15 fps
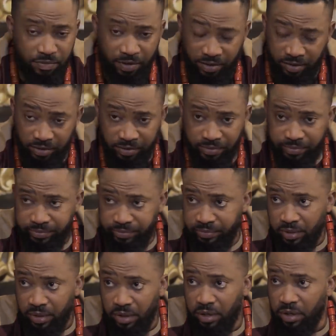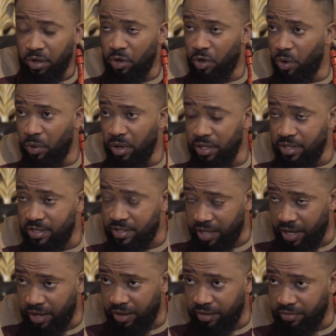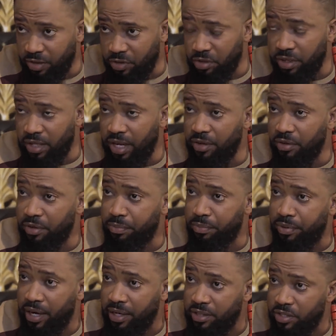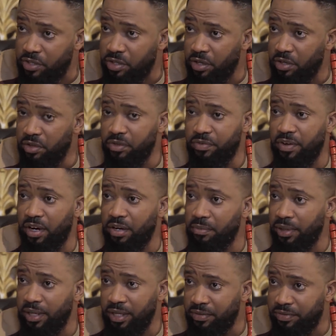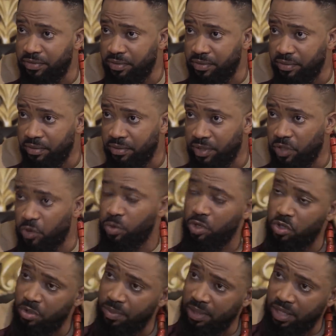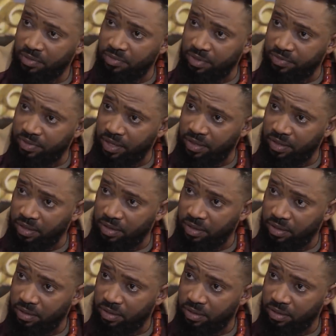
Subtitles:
Father, no one is saying that you cannot practice your newfound belief. It's what you believe in, Father.